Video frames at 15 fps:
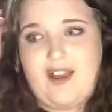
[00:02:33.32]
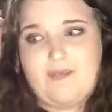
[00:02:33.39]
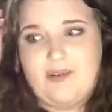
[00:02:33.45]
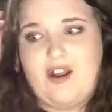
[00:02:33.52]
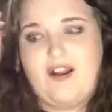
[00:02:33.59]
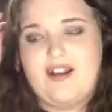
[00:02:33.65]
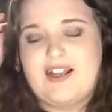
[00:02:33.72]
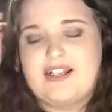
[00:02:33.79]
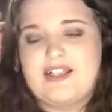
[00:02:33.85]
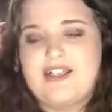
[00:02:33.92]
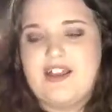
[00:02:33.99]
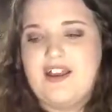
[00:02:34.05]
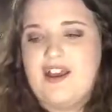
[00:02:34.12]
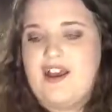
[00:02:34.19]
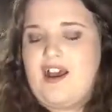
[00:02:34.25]
that product
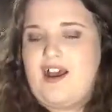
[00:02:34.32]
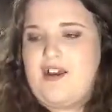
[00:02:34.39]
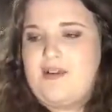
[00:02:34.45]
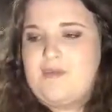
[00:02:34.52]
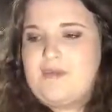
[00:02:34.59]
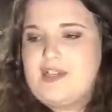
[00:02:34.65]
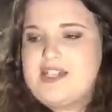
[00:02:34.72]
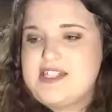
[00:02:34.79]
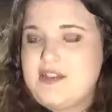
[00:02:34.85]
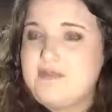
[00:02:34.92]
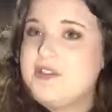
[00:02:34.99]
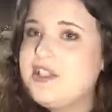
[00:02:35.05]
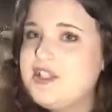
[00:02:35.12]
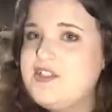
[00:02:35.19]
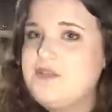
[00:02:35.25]
because I
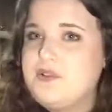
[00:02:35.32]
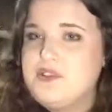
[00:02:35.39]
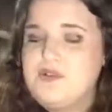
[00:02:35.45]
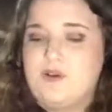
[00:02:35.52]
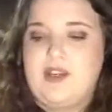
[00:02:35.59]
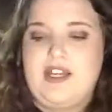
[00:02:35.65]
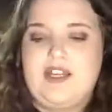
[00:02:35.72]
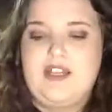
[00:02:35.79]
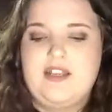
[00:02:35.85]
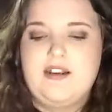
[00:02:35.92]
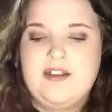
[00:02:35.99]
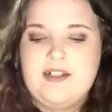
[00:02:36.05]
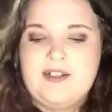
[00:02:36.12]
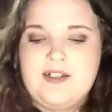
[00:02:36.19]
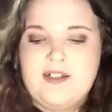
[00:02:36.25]
really do enjoy it.
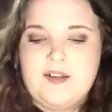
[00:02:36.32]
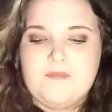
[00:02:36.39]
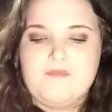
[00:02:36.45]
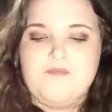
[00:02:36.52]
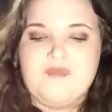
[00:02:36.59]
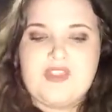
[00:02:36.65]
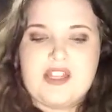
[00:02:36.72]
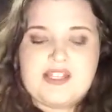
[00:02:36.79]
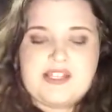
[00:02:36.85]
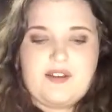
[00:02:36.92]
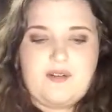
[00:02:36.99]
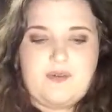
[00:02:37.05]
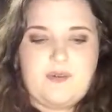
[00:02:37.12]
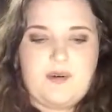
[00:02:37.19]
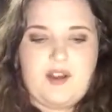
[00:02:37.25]

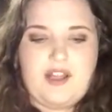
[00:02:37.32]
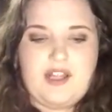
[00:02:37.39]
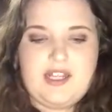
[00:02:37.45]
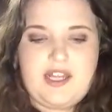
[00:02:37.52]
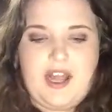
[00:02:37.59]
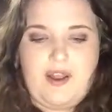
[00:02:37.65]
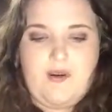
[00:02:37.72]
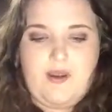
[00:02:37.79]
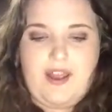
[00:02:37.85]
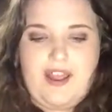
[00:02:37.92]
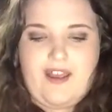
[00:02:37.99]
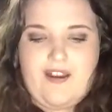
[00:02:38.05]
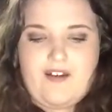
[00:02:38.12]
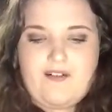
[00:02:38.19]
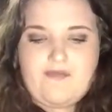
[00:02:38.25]
So now
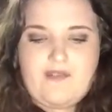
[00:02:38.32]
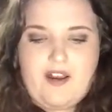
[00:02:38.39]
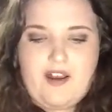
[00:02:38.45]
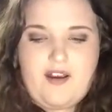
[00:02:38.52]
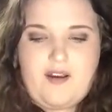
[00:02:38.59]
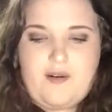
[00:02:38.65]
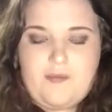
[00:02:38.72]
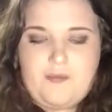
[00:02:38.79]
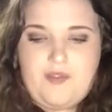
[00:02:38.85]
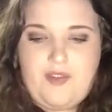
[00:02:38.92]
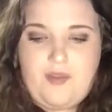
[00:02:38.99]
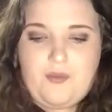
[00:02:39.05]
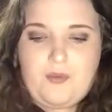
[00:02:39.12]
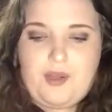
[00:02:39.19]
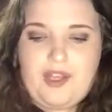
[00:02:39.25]
I have
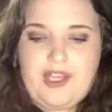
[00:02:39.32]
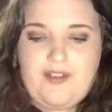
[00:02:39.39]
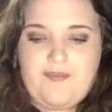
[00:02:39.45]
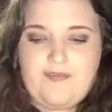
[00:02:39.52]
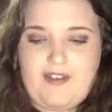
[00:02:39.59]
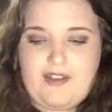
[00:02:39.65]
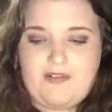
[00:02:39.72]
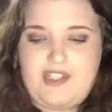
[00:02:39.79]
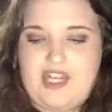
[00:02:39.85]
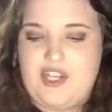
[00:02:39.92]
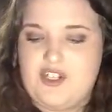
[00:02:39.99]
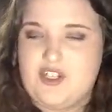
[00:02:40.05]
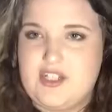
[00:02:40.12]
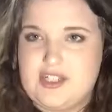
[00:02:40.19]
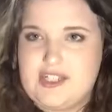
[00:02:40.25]
3
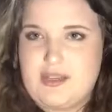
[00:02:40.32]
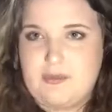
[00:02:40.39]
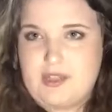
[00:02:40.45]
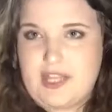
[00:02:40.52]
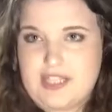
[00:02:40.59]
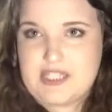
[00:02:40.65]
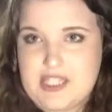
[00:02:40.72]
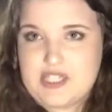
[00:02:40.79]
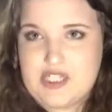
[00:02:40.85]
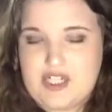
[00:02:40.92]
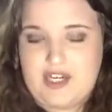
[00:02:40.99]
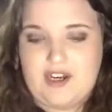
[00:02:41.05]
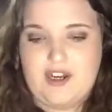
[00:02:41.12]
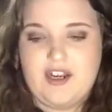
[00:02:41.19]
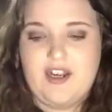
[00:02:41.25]
foundations I would like to
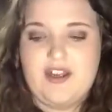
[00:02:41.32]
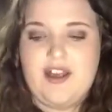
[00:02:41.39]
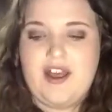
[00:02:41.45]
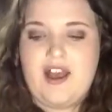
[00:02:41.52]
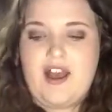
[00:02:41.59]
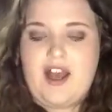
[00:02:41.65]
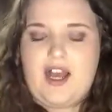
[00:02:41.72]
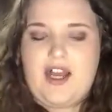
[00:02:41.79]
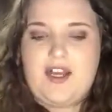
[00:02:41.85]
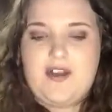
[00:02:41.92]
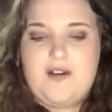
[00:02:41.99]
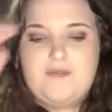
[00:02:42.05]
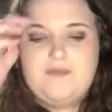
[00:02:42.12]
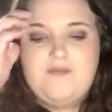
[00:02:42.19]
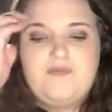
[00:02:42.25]
share.
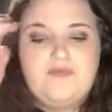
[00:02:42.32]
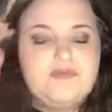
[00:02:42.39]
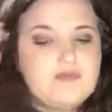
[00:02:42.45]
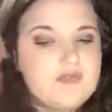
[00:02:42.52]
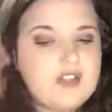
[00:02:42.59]
I